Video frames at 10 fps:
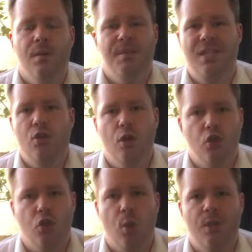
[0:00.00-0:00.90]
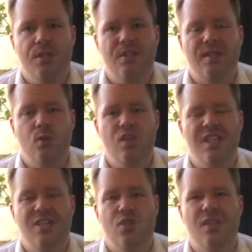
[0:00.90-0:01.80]
but they're not sure what the
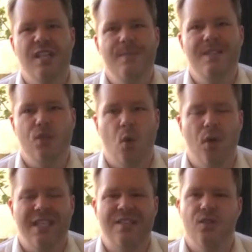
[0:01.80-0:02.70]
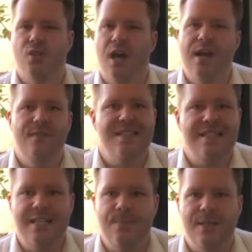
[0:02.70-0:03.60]
solution is. So you need to be talking and diving
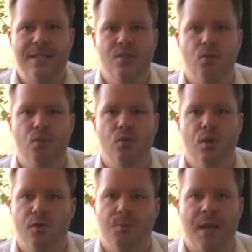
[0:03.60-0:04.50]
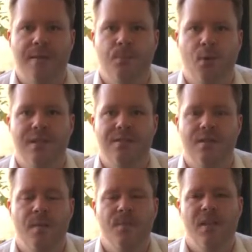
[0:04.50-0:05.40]
deep into those pain points.
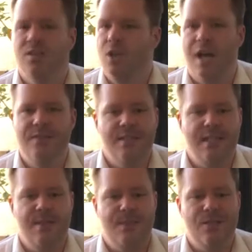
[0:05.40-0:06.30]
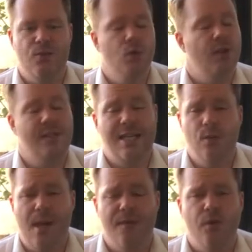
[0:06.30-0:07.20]
Diving deep into, okay,
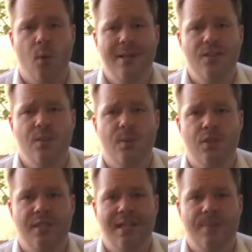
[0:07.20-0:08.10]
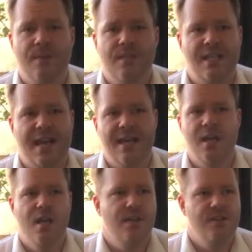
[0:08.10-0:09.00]
you have no energy when you get up every day.
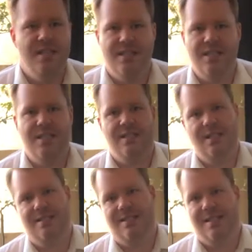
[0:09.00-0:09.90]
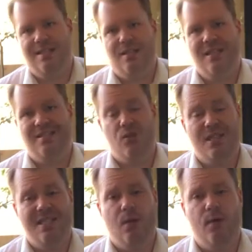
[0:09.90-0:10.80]
This,
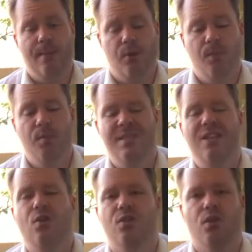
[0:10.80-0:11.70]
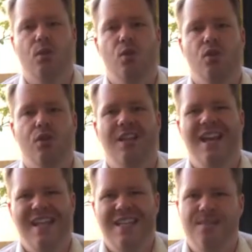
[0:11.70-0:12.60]
addressing all their problems, and your solution
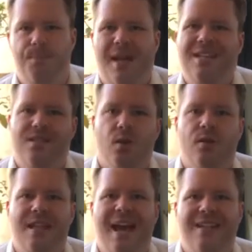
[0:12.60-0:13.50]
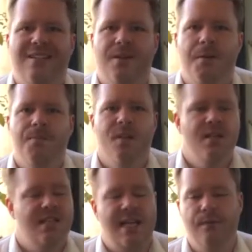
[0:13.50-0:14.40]
is based on that.
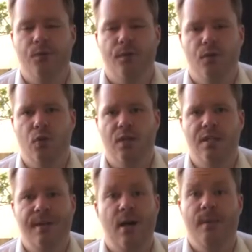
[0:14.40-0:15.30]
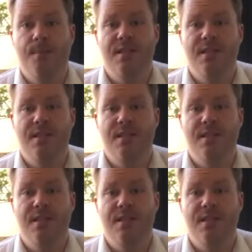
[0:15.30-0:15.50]
Same for if we're talking about, oh, my